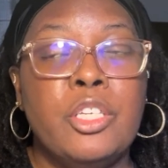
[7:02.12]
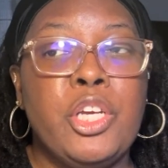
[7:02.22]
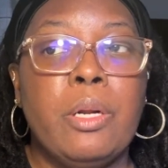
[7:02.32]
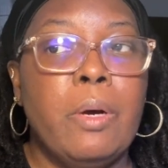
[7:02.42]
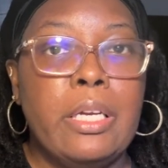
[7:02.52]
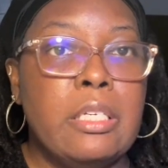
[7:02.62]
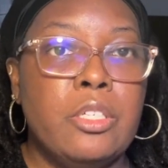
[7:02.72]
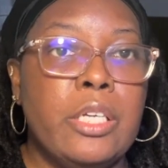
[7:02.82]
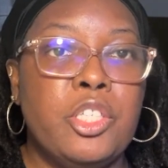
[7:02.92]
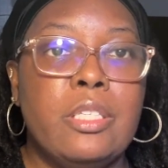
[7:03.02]
the channel it, is,
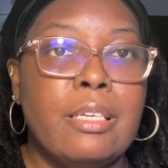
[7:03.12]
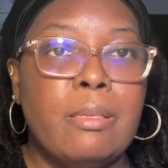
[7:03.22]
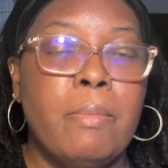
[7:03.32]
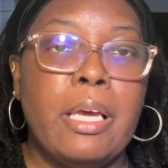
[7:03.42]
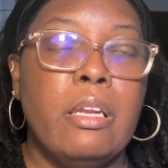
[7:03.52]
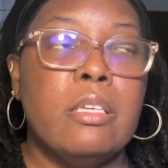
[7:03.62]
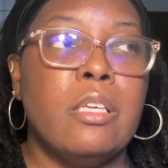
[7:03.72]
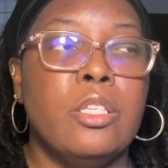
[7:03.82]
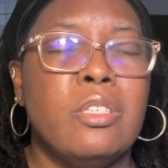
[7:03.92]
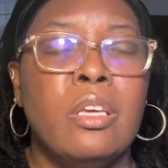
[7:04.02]
it just doesn't make any
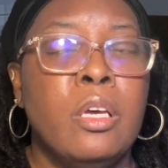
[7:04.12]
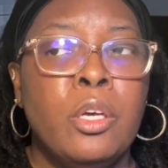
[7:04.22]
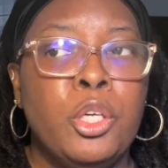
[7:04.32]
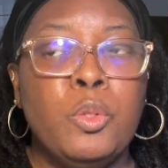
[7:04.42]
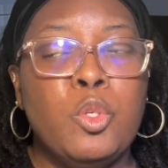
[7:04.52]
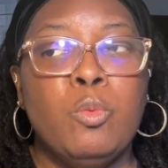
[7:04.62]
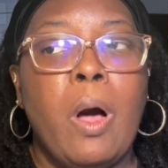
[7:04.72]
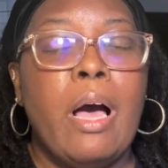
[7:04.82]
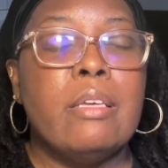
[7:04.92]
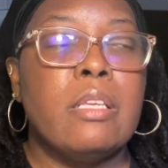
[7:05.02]
sense YouTube
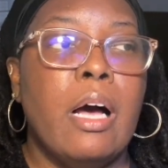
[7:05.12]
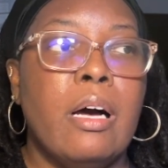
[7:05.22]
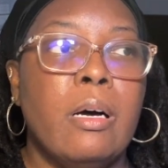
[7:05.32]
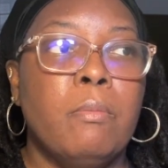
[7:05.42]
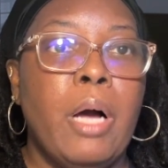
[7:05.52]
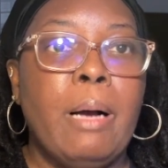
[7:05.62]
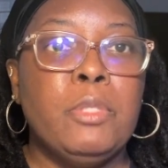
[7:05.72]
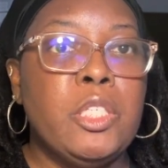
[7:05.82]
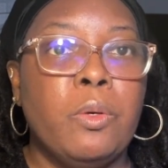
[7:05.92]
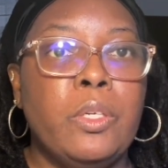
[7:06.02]
wise um, I'm
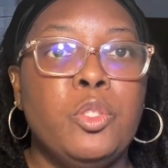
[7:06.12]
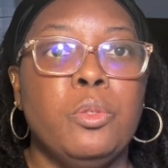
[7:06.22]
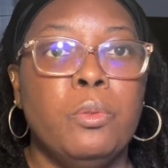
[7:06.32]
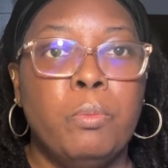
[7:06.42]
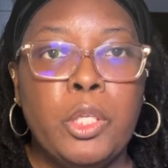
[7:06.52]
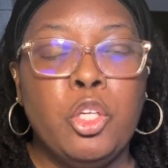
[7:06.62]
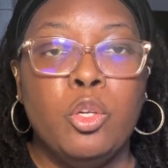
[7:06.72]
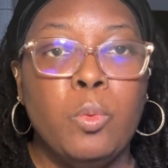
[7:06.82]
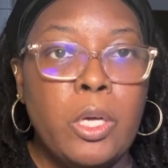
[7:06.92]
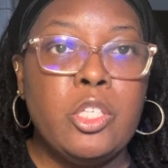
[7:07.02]
just going to put the
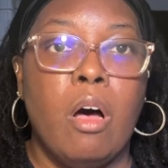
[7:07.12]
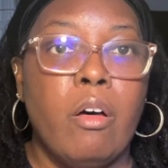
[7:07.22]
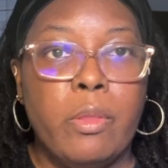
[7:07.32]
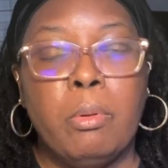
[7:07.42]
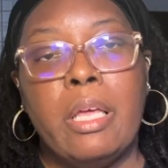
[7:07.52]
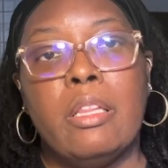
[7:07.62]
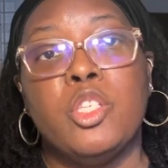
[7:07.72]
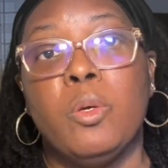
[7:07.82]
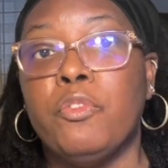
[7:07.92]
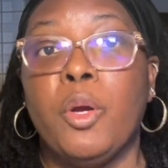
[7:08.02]
new ones on the playlist
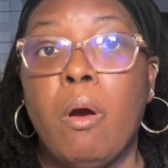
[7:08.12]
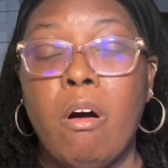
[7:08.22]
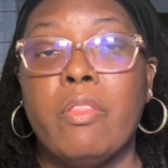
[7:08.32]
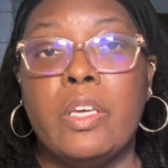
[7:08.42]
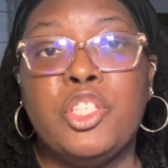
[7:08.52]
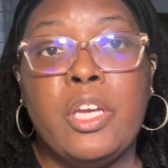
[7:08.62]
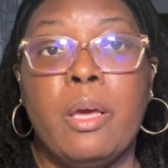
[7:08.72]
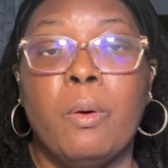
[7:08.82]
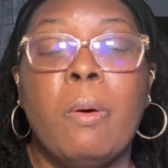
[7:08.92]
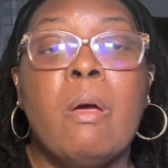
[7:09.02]
so if you're on this
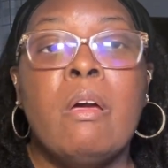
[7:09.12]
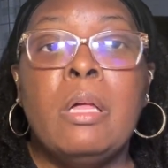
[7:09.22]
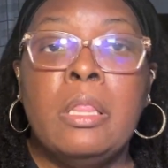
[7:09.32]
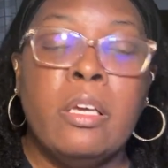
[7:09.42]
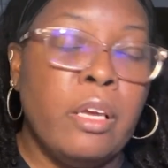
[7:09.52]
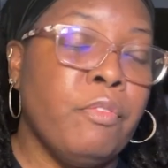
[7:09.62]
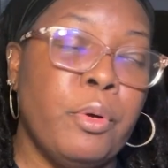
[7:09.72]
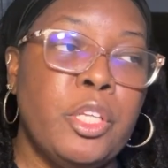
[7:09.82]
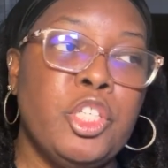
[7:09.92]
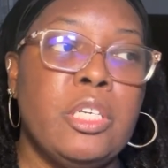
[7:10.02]
channel looking for
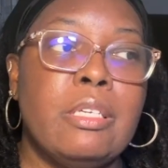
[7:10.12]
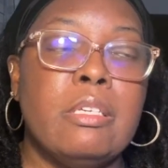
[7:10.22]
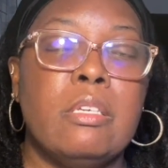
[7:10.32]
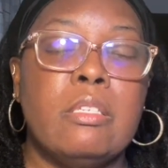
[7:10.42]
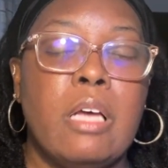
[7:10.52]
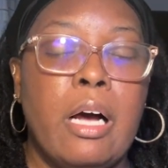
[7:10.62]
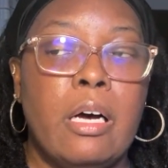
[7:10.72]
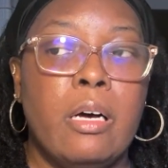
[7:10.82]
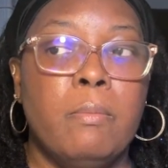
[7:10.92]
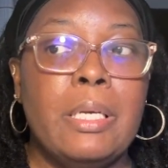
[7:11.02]
the Genesis
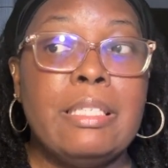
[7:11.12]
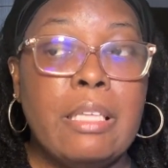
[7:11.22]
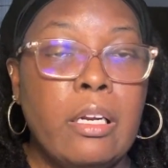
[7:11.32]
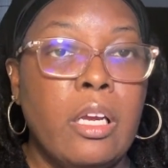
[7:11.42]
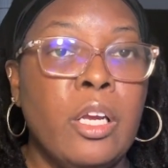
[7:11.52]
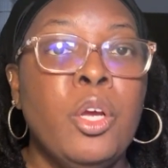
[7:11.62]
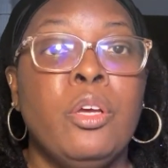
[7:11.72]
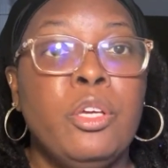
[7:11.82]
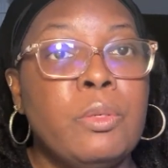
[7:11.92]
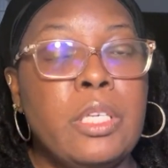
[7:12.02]
um, study
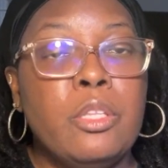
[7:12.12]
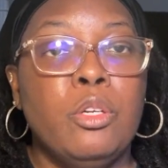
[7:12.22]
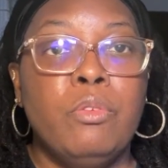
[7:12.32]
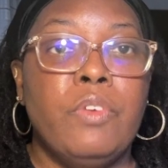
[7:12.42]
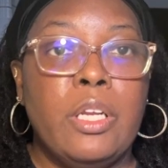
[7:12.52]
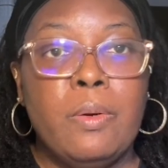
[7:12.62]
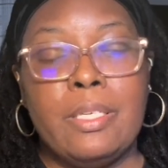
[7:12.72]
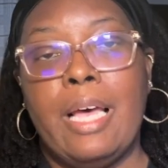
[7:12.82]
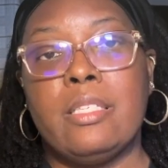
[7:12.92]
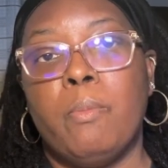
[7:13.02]
you'll see the new videos
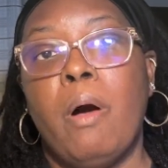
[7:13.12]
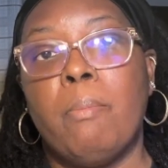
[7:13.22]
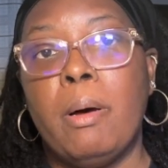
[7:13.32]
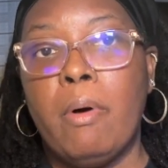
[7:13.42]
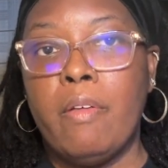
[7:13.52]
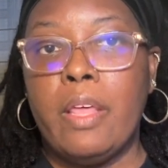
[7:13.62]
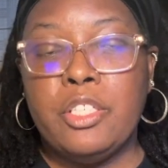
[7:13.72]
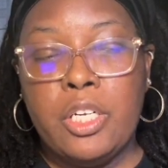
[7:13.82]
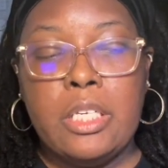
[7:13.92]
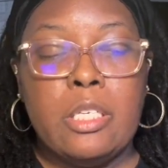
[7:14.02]
as they pop up on that
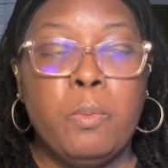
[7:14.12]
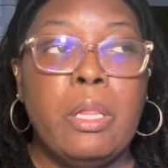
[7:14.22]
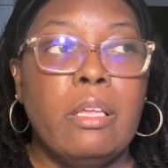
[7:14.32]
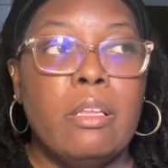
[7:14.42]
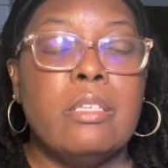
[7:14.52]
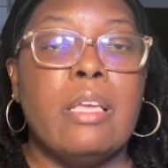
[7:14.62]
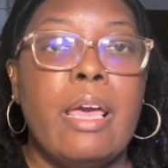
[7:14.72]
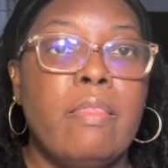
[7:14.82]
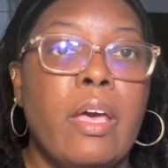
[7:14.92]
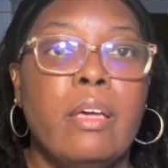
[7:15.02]
Genesis playlist
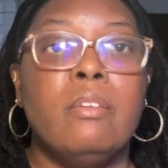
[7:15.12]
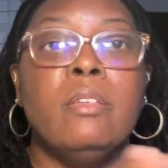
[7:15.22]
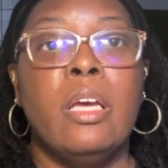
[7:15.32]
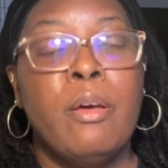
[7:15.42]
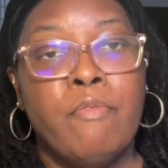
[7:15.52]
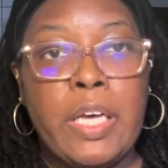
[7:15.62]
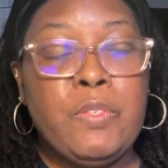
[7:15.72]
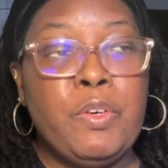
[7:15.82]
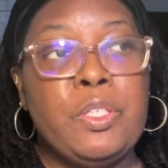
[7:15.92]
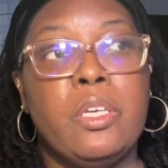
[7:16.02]
and then vice
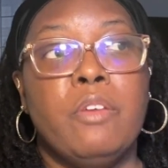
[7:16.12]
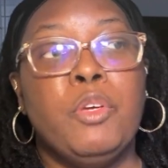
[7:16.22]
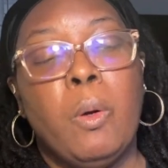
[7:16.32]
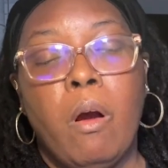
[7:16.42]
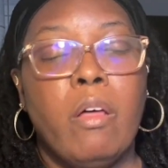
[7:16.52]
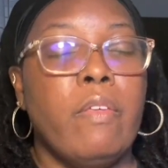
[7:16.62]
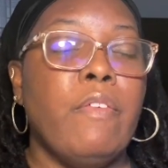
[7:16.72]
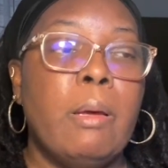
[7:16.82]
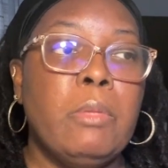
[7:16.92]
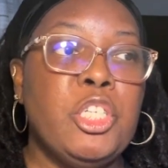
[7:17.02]
versa if you are on the
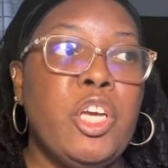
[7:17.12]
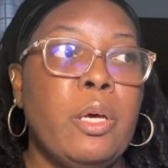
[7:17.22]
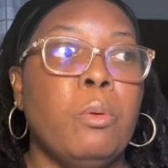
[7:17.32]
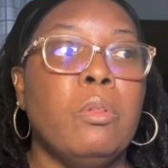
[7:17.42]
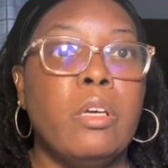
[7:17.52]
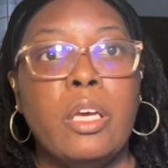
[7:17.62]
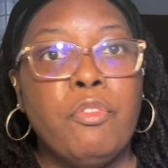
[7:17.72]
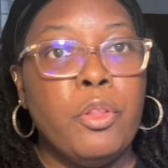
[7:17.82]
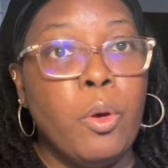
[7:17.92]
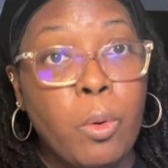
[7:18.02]
family channel looking
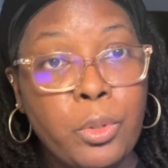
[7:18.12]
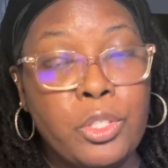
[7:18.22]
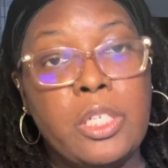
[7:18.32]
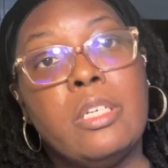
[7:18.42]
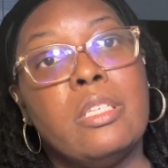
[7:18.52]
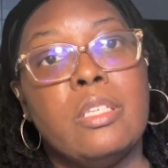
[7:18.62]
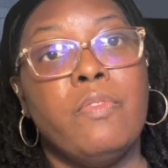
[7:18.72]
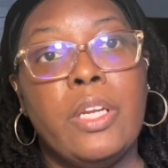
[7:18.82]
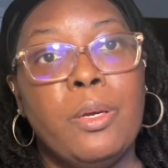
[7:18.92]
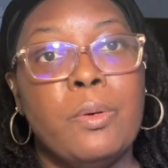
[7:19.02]
for the older Genesis
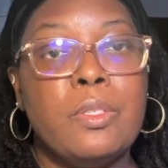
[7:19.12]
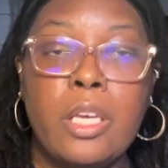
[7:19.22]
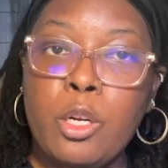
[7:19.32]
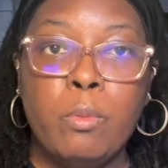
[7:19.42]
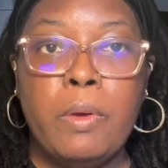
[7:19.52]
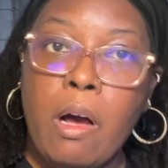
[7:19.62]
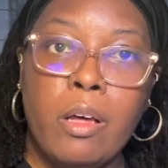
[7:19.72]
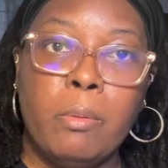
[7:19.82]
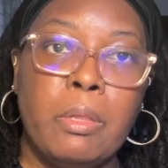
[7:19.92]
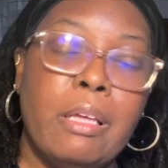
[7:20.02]
videos videos, it'll be
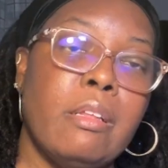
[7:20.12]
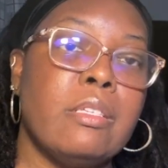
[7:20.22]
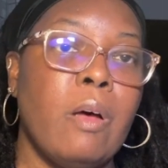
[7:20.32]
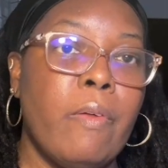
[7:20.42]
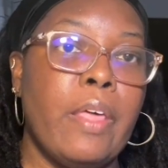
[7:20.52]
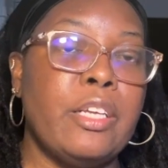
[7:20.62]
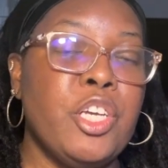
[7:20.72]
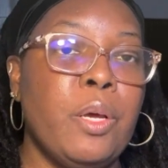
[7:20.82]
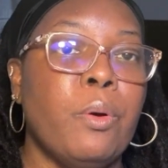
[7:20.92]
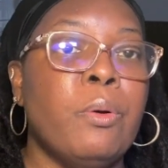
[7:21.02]
on a playlist on that
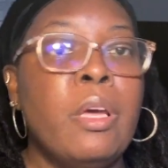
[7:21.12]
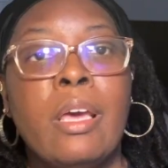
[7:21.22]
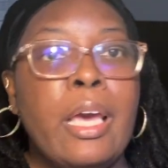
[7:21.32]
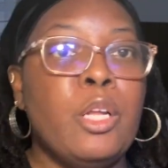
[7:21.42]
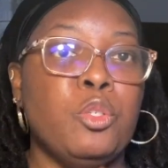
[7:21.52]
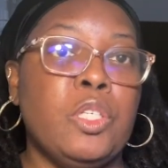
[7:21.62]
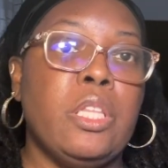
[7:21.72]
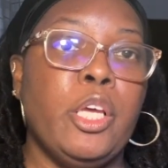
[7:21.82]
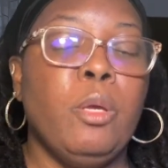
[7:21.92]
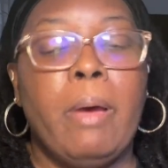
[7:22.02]
channel. It'll just
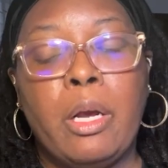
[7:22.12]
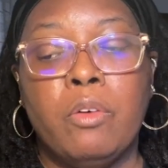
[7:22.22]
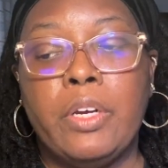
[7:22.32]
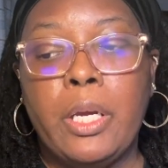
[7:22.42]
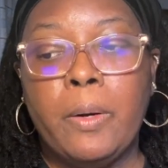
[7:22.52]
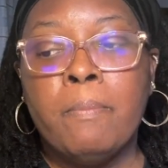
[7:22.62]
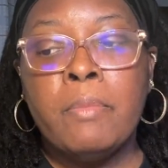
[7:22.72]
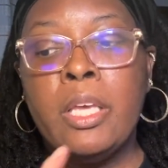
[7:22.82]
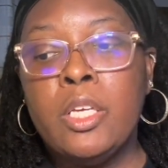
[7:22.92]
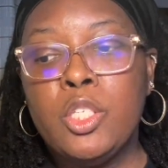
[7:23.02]
link you back over here.
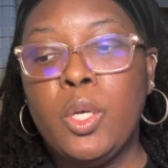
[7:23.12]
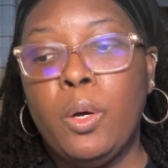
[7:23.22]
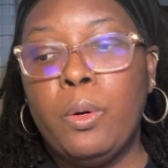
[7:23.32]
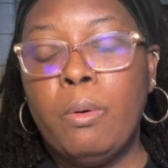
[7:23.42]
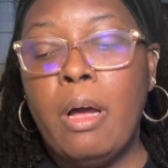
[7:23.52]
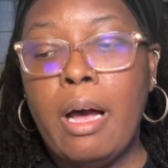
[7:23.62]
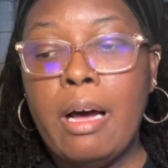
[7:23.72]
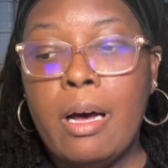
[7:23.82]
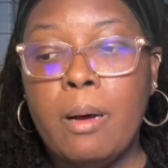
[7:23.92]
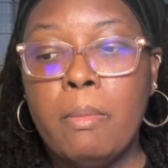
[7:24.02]
So
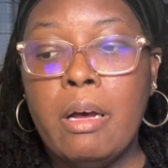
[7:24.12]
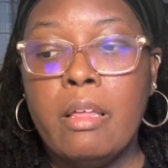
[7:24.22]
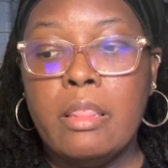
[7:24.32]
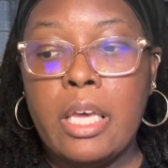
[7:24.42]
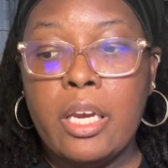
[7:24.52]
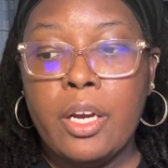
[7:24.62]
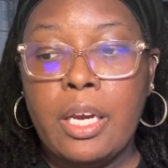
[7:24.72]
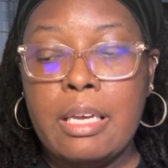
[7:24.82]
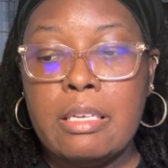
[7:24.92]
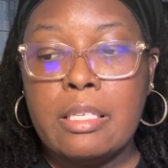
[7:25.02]
um, there
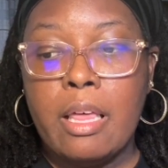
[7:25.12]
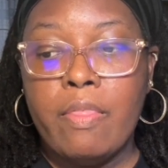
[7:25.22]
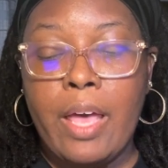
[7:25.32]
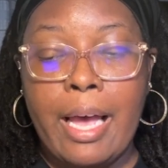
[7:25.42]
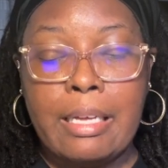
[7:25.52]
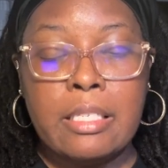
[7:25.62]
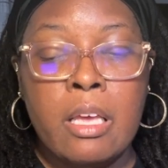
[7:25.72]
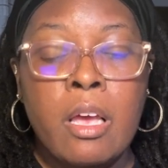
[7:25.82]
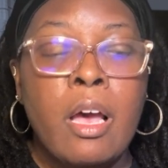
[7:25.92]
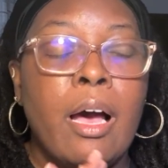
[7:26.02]
is that.
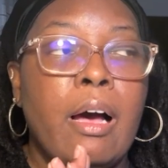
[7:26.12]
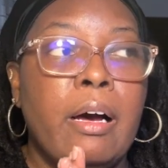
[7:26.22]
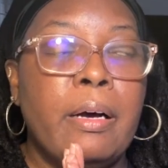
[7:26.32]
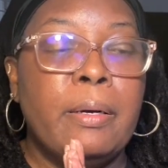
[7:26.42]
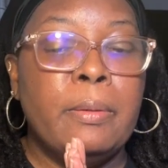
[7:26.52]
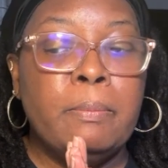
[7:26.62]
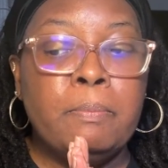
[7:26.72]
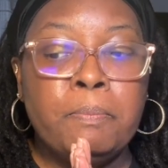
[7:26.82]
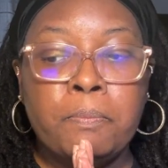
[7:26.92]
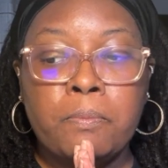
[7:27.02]
Um,